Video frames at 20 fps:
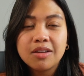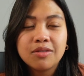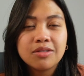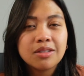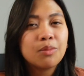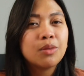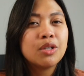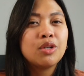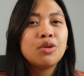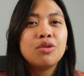of
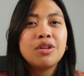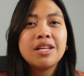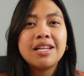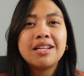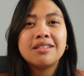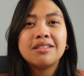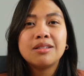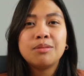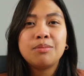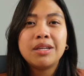someone who
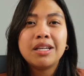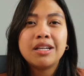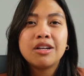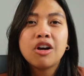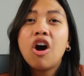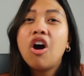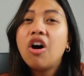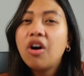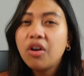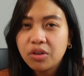needed to be
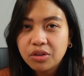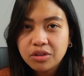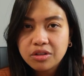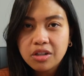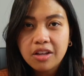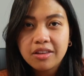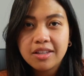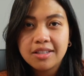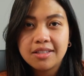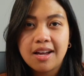coddled
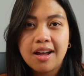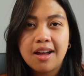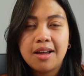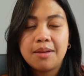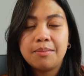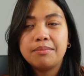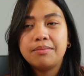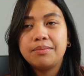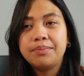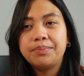all the
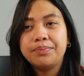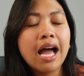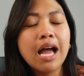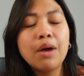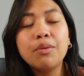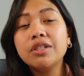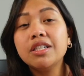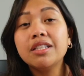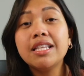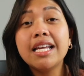time. I
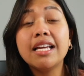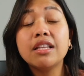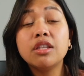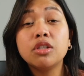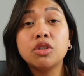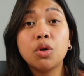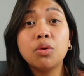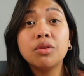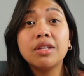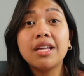wish that they had
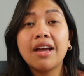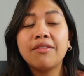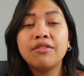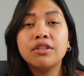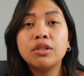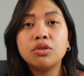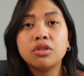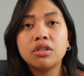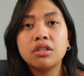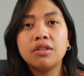shown the
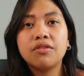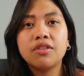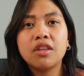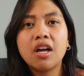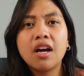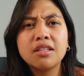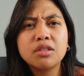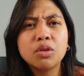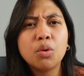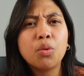evolution of
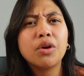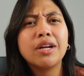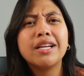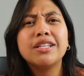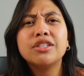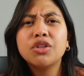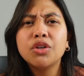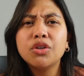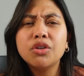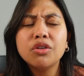thoughts or
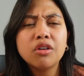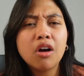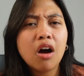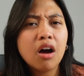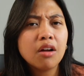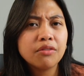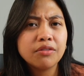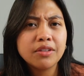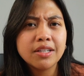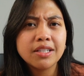internal
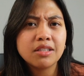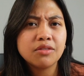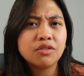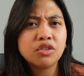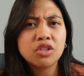conflict of